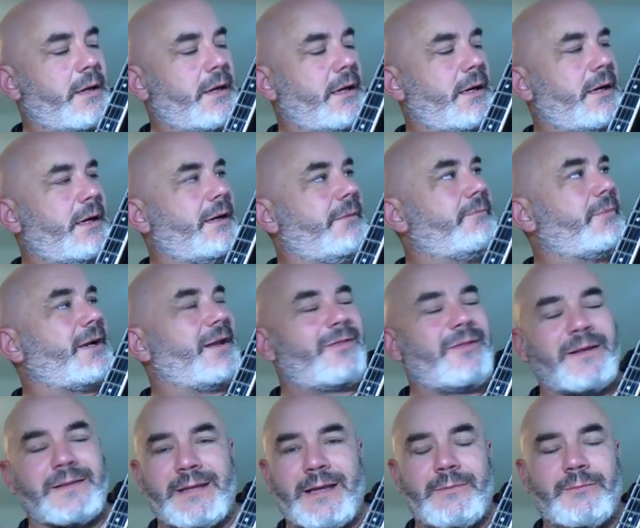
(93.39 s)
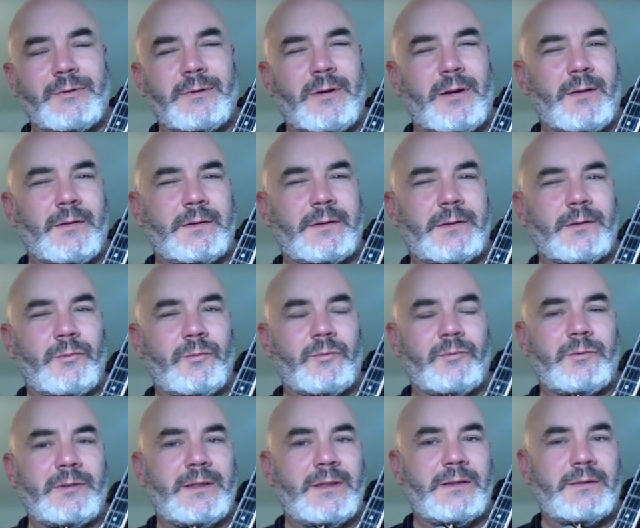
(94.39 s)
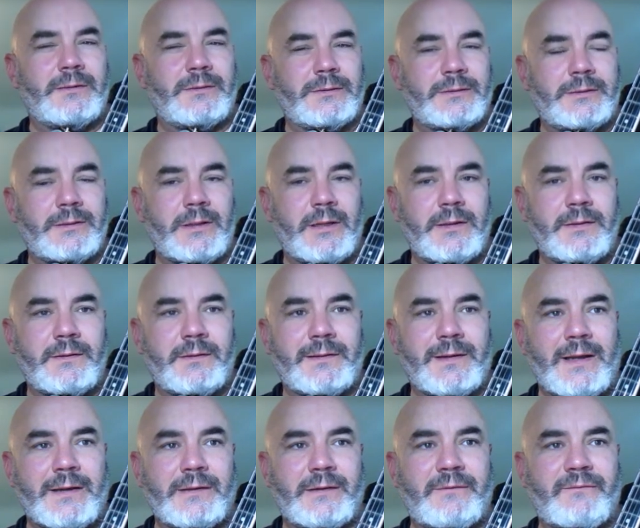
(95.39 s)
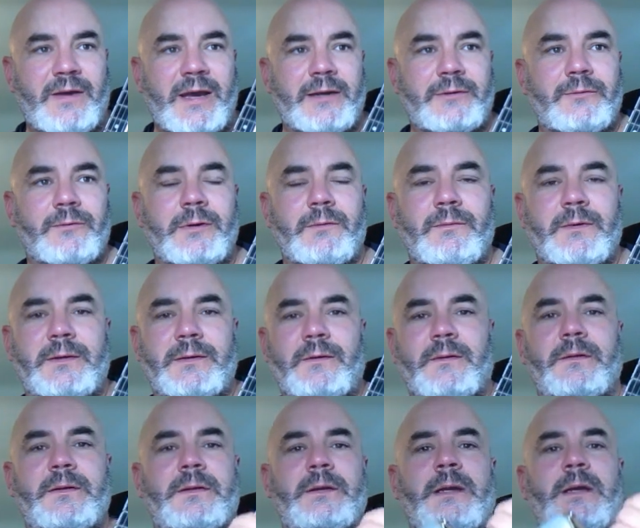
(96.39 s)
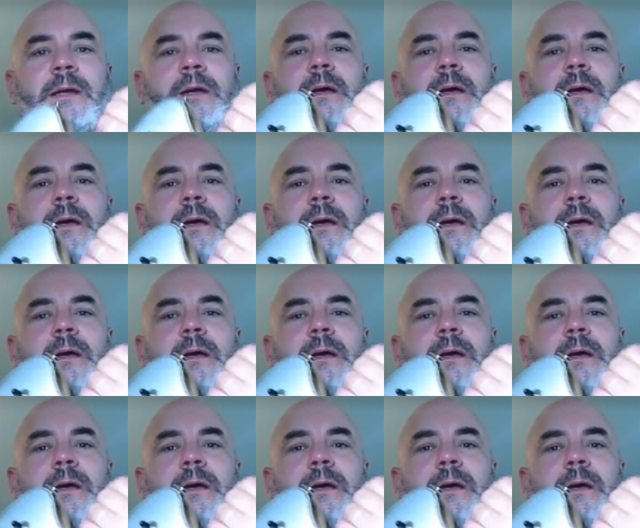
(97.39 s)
but I thought that would also yield unsatisfactory results.